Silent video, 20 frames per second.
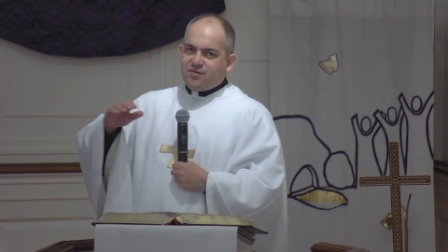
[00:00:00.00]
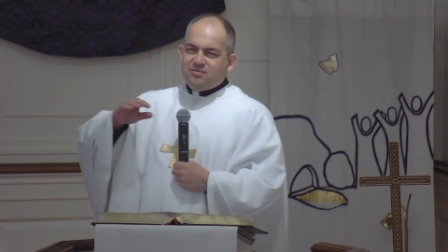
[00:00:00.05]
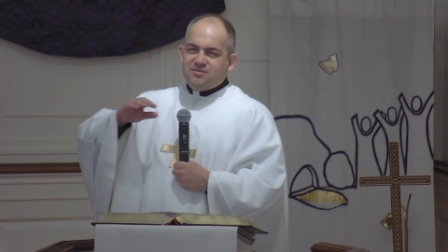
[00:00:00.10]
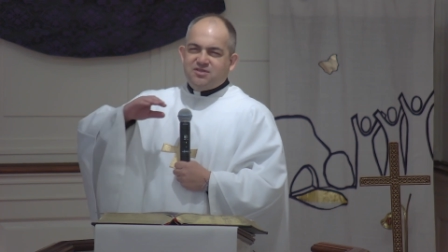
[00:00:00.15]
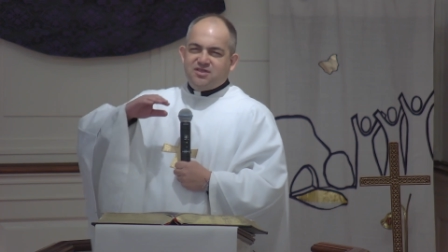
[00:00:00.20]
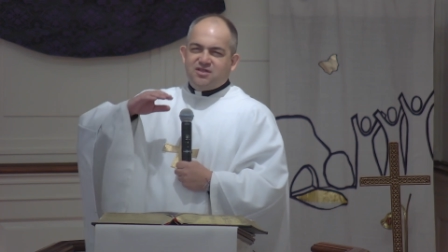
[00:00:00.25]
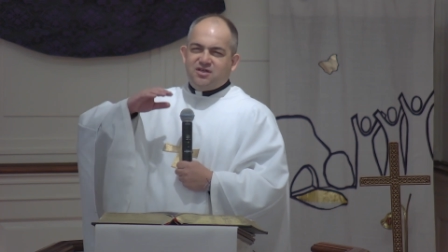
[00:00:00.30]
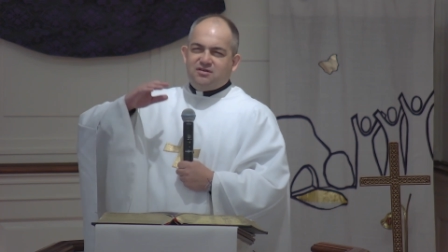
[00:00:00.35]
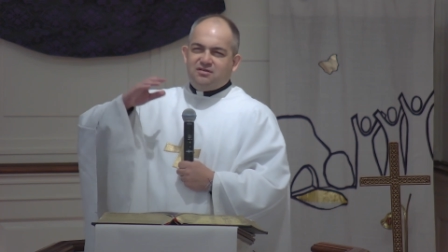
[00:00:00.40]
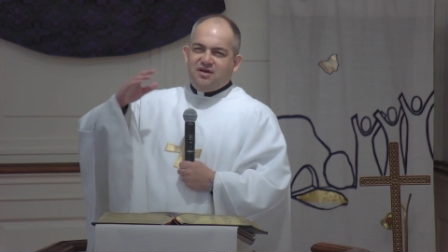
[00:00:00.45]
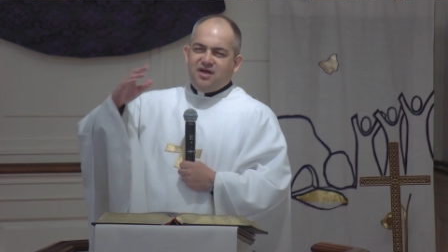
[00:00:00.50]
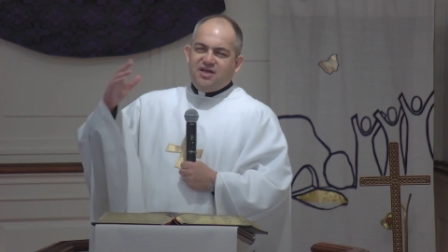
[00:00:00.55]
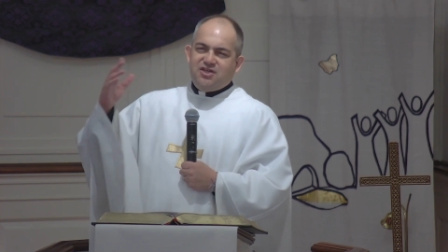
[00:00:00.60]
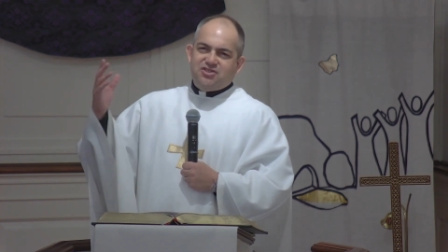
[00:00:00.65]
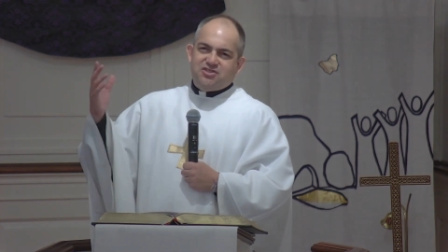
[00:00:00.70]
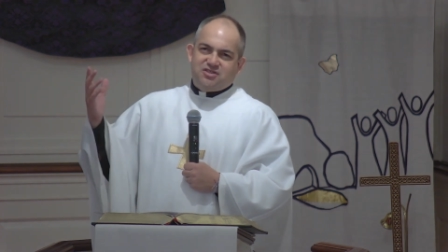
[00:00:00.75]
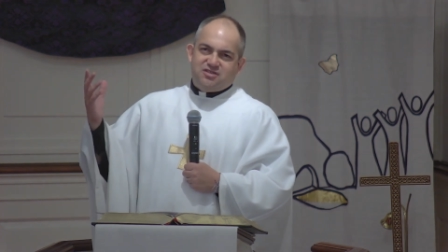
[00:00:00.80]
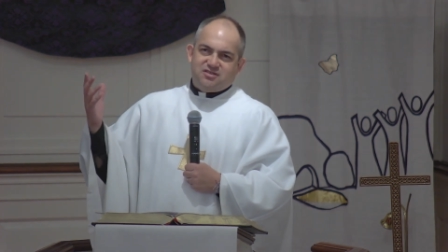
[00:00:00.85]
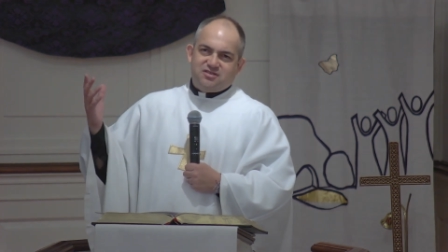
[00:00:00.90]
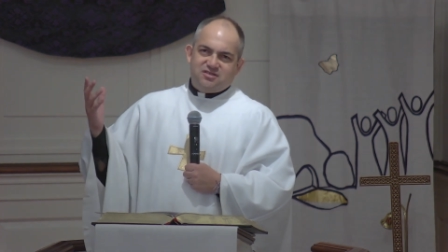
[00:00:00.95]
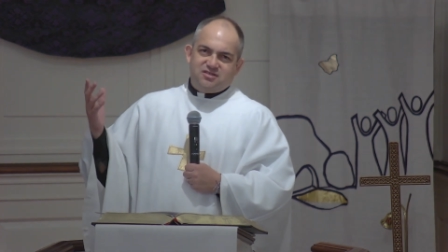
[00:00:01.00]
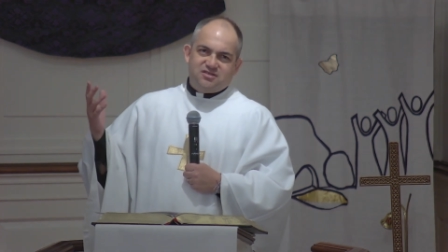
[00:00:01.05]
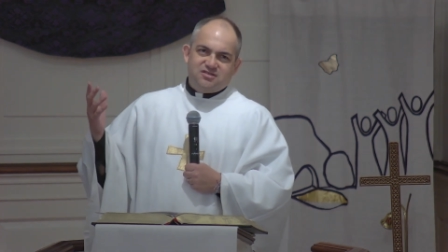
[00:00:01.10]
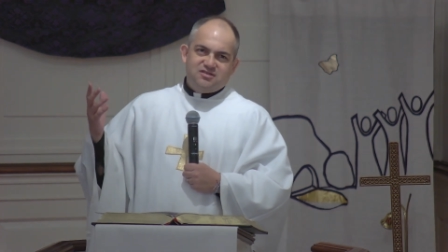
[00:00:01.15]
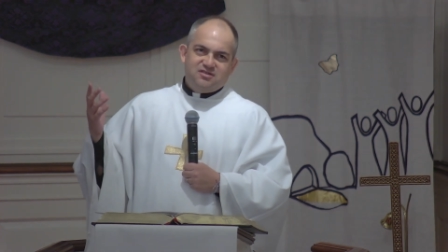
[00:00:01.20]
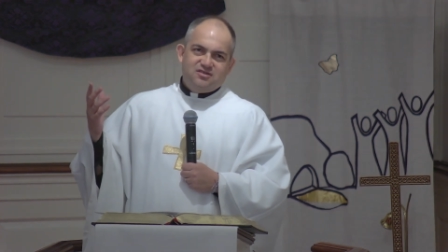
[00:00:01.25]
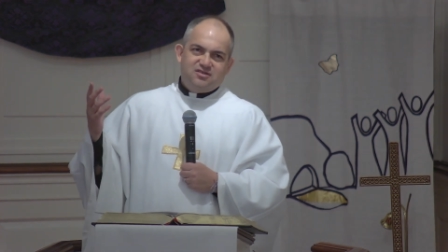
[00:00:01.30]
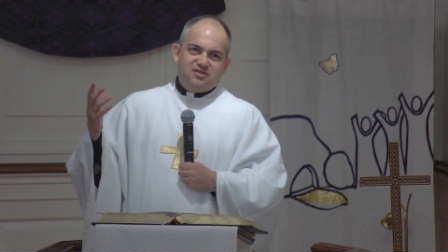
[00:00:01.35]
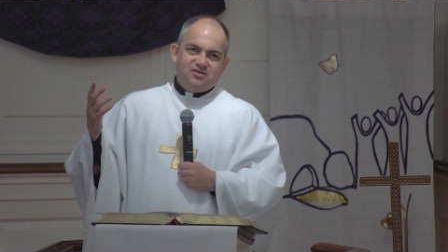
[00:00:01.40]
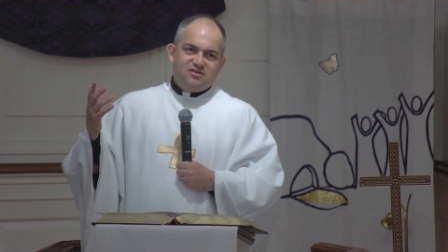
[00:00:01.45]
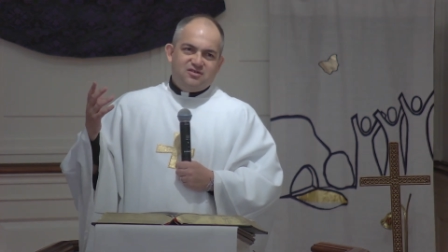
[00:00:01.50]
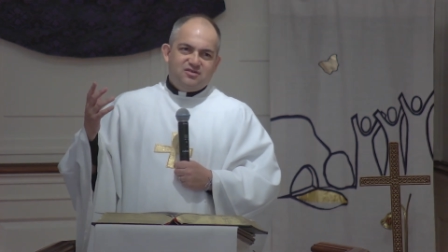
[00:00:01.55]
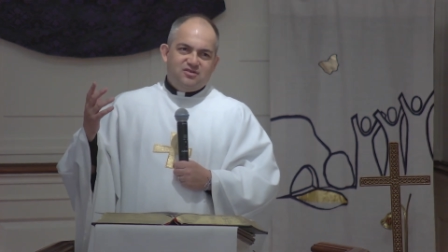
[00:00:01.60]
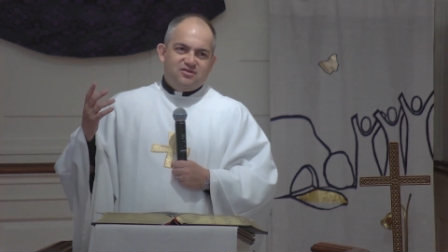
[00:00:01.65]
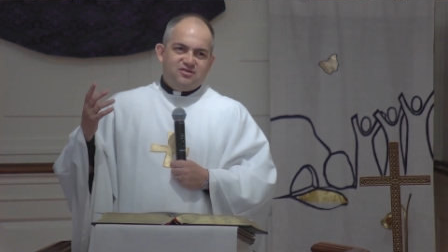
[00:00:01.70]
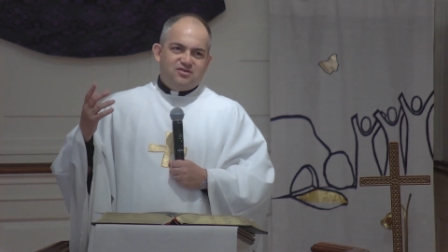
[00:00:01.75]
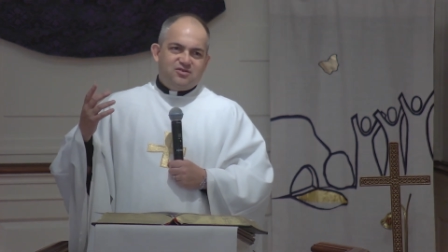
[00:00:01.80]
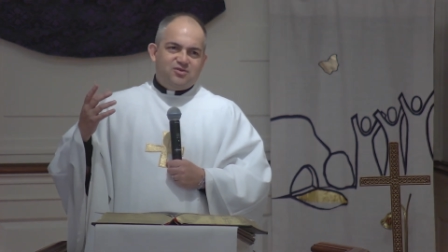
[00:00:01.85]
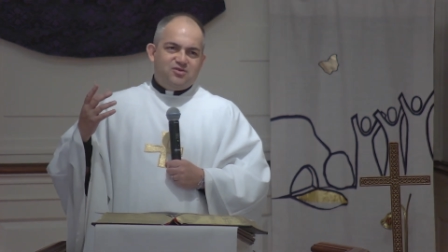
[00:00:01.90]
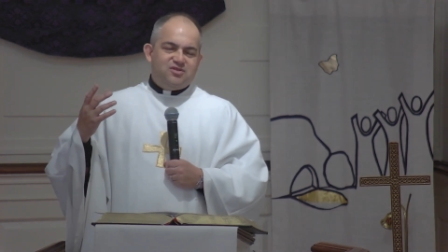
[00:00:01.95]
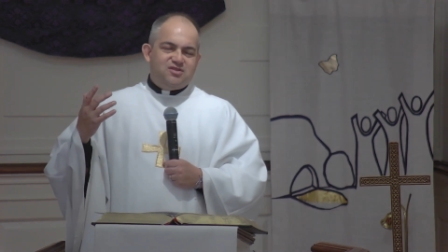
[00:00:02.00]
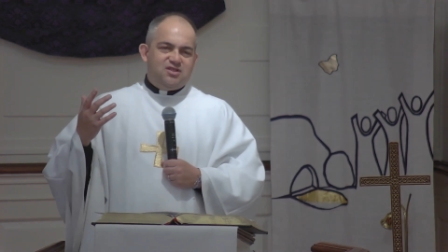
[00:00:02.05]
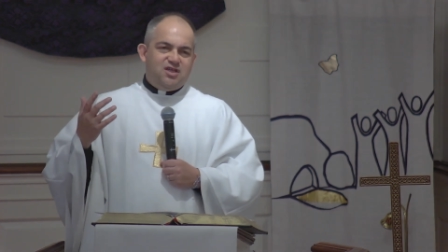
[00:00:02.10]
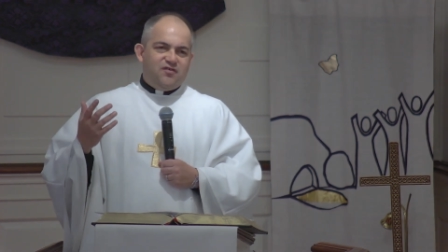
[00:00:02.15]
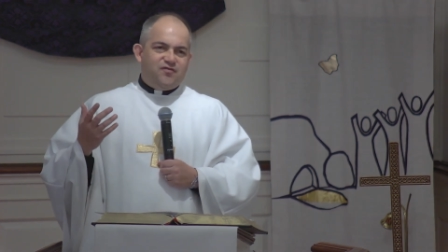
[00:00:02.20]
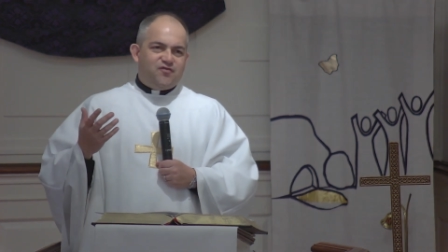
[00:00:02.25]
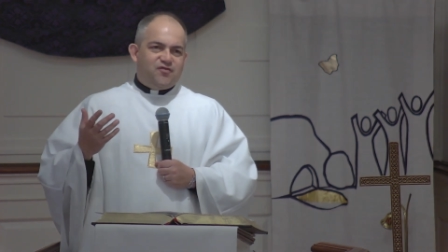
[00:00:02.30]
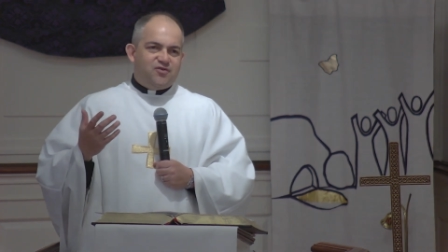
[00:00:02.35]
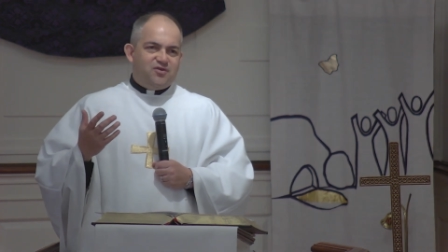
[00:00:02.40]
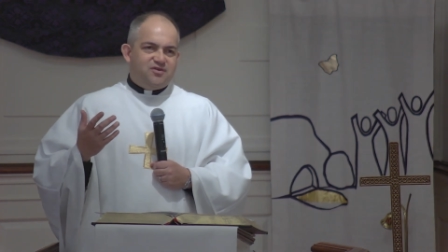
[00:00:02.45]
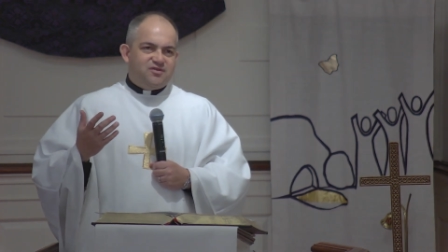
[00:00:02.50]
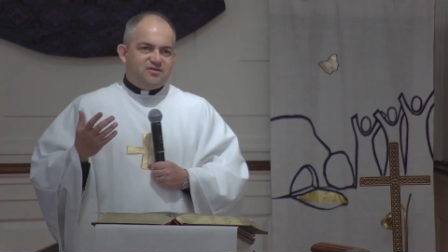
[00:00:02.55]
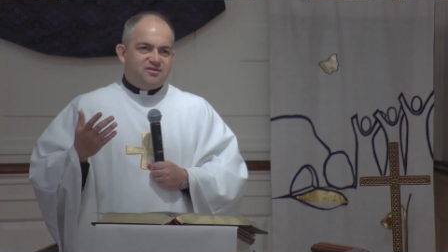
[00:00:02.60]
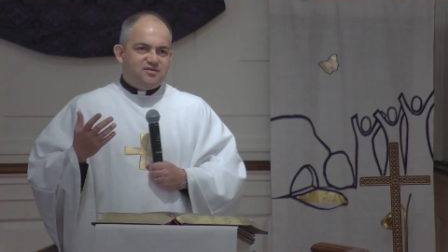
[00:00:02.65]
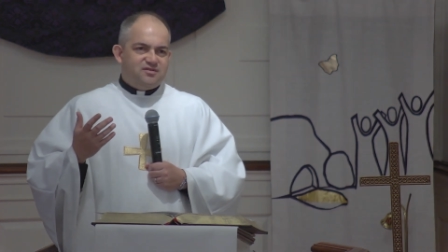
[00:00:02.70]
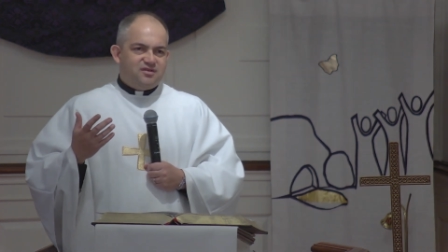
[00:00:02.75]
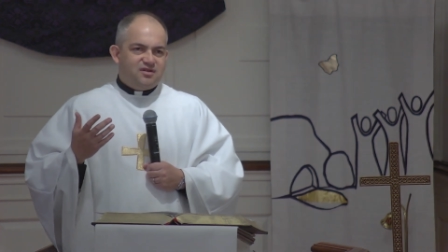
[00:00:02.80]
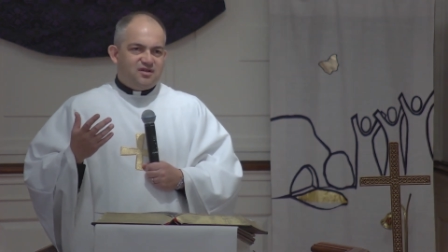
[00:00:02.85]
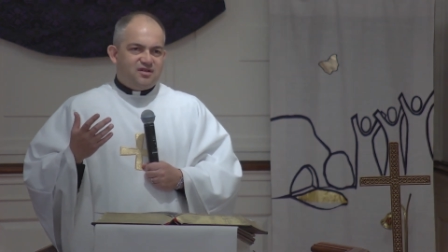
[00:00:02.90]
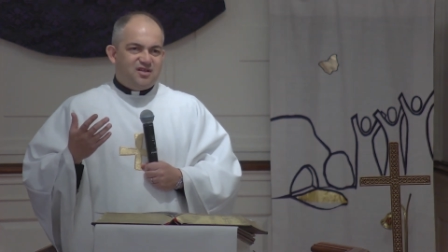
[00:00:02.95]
from generations through different